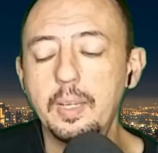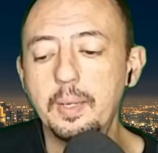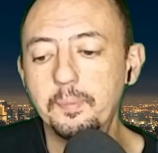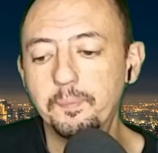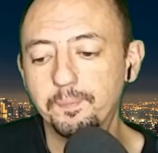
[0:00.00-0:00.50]

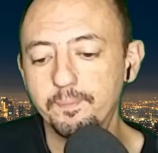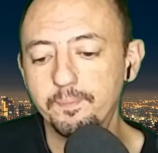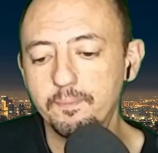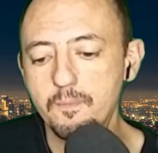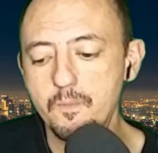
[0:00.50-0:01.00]

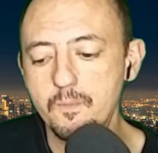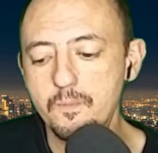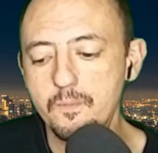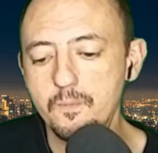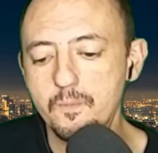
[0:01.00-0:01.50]

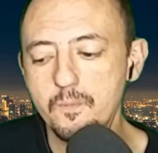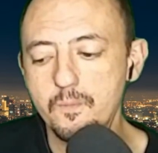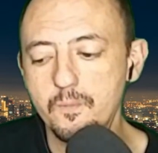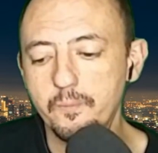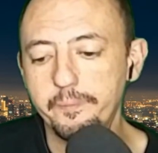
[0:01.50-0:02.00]

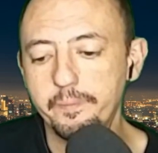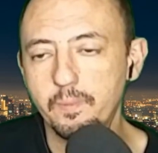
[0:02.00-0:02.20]
Nobody speaks.